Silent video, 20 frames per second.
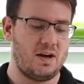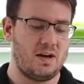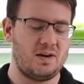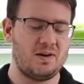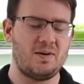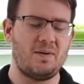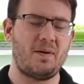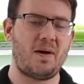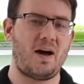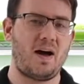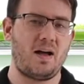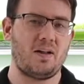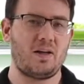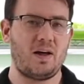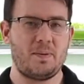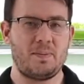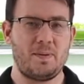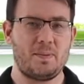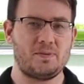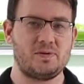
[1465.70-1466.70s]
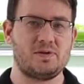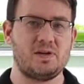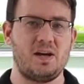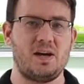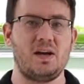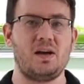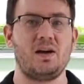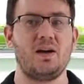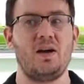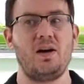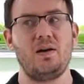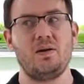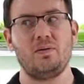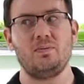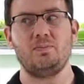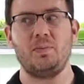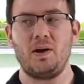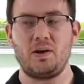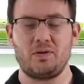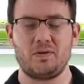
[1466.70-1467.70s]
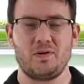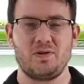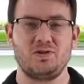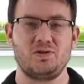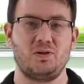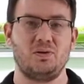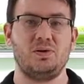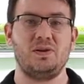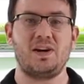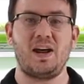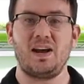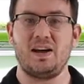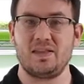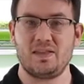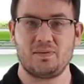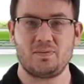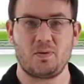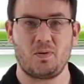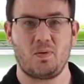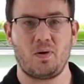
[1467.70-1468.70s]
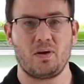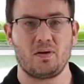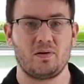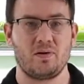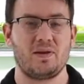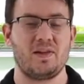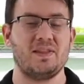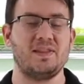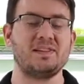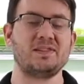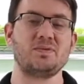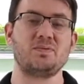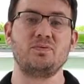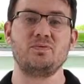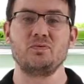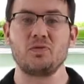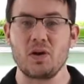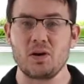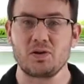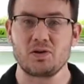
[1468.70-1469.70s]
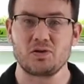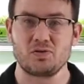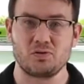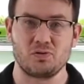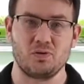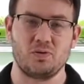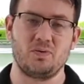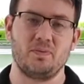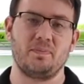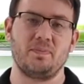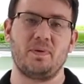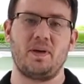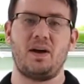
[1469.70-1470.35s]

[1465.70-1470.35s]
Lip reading: a lot of people say, oh, microgreens don't need anything but water. That's very true.